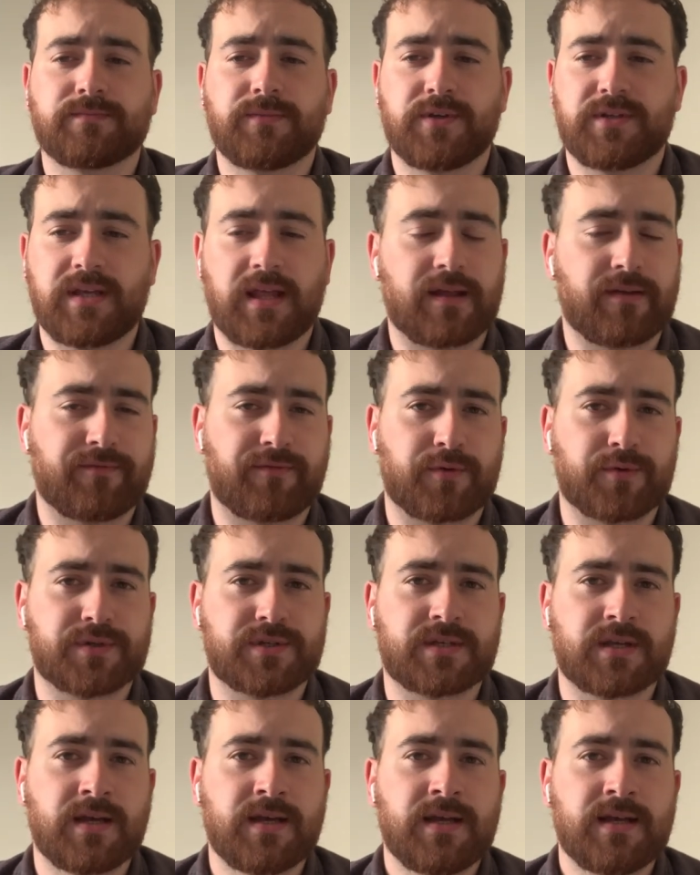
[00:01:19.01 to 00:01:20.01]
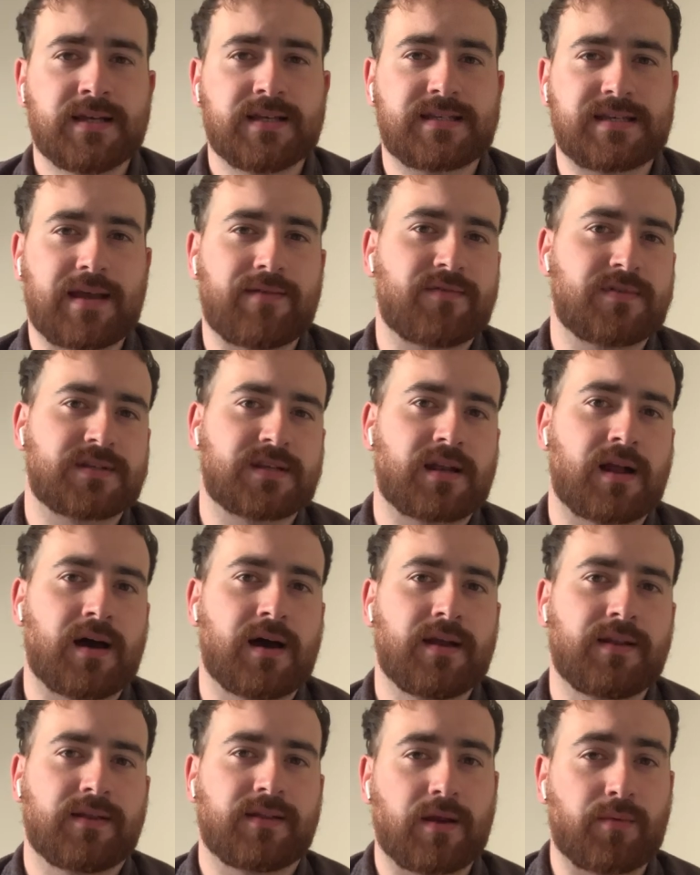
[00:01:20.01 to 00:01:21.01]
You see that in verse 7 to
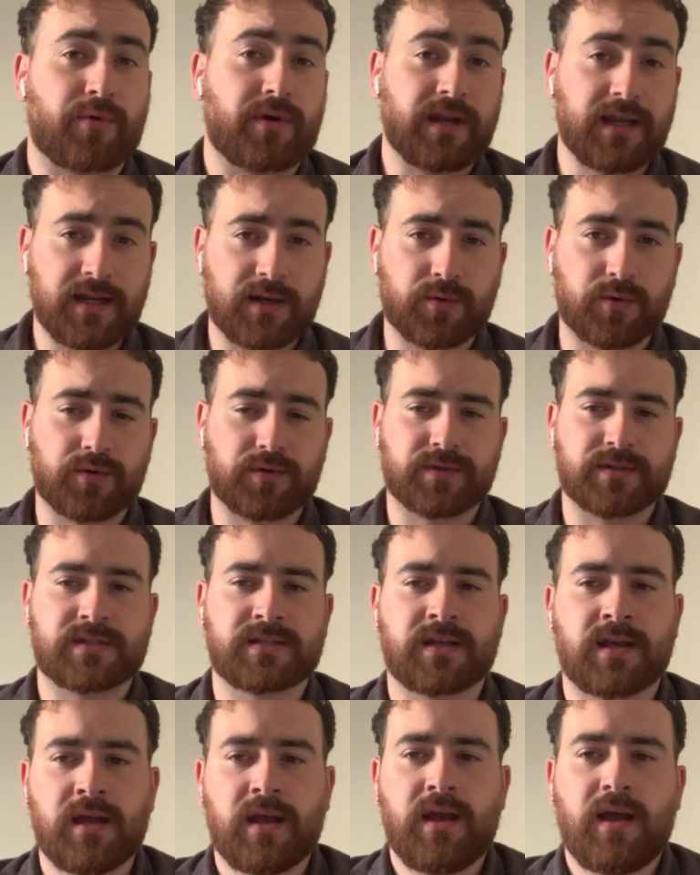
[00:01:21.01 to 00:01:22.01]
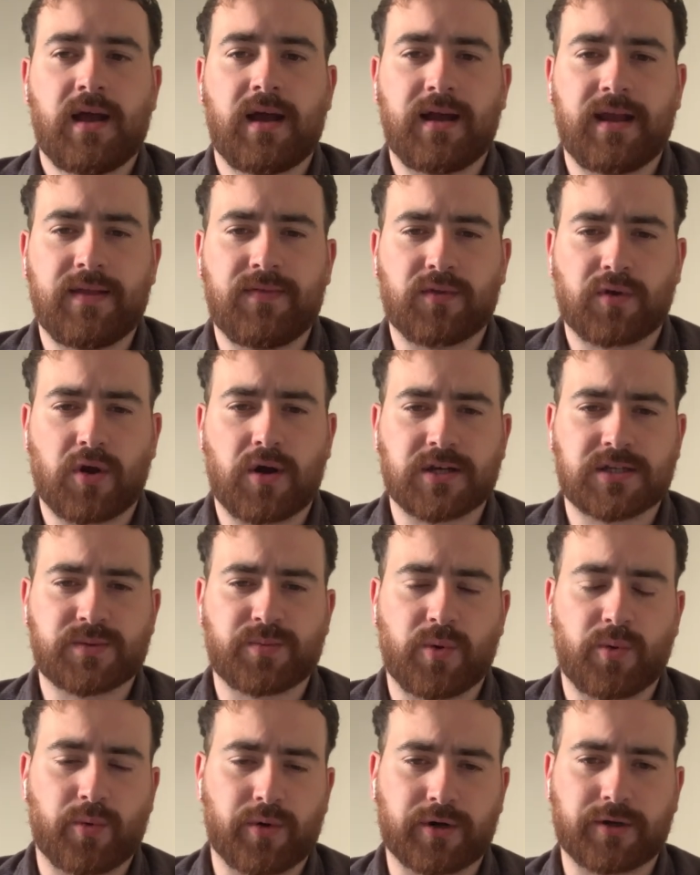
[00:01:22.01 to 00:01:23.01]
9, that they were equals in the
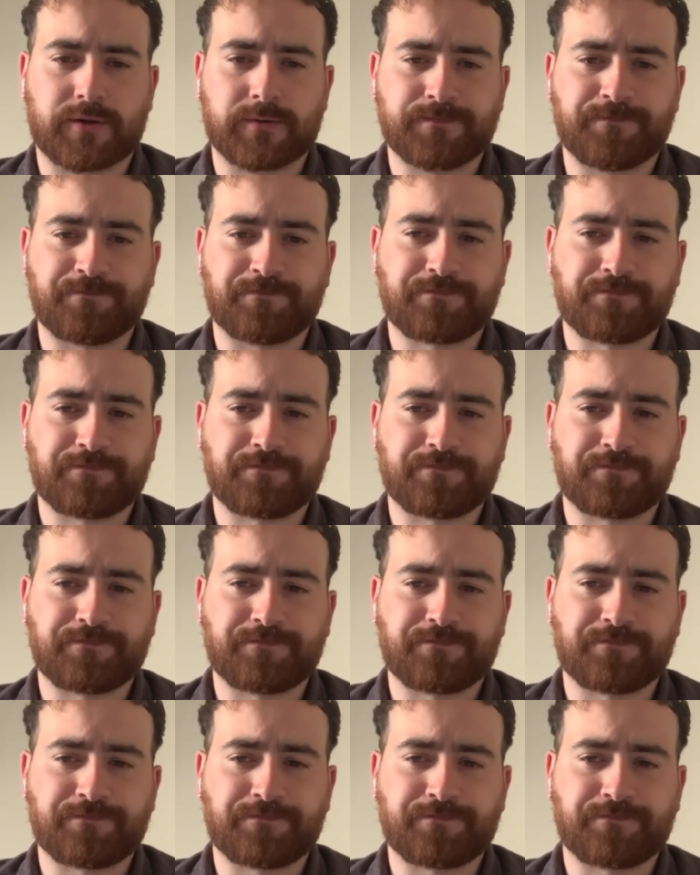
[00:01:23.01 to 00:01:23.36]
gospel work.